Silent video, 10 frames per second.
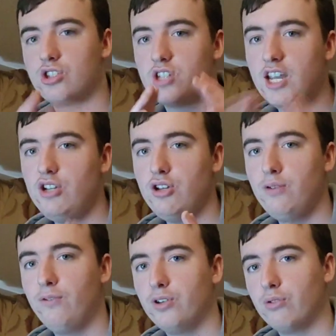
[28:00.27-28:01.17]
Stay
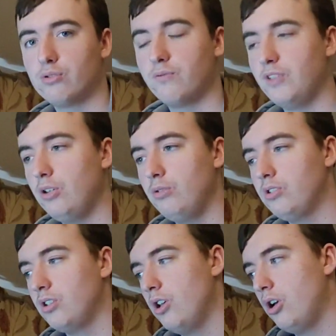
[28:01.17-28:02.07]
tuned for those
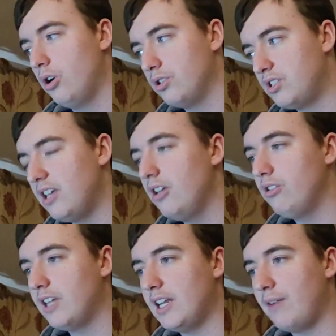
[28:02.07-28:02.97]
reviews.
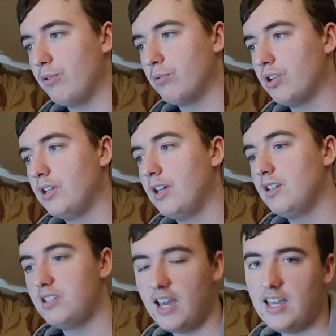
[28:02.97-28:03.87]
Until then, everyone,
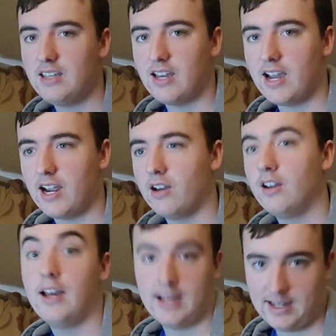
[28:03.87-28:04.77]
take care
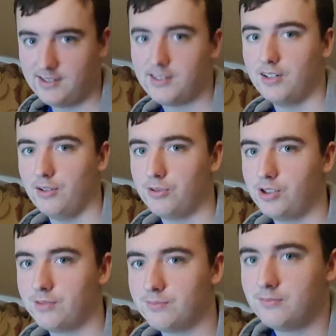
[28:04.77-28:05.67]
and skadoosh.